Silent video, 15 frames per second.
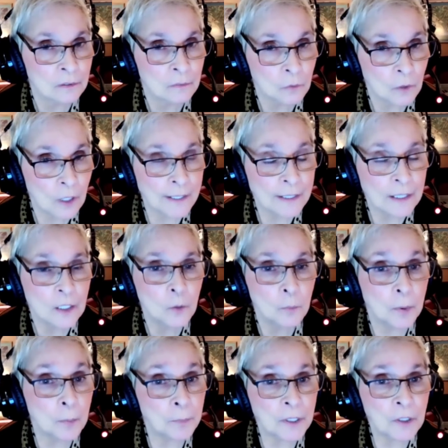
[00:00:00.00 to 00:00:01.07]
right? Mm-hmm.
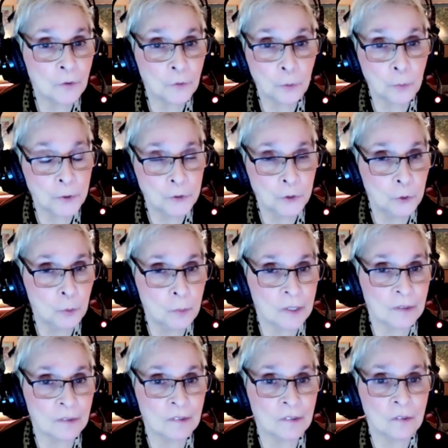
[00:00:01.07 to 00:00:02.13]
But because we're
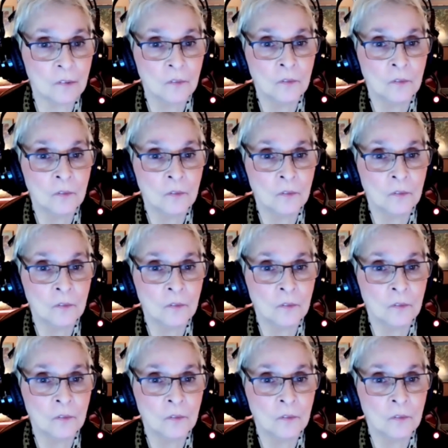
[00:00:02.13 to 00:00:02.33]
humans,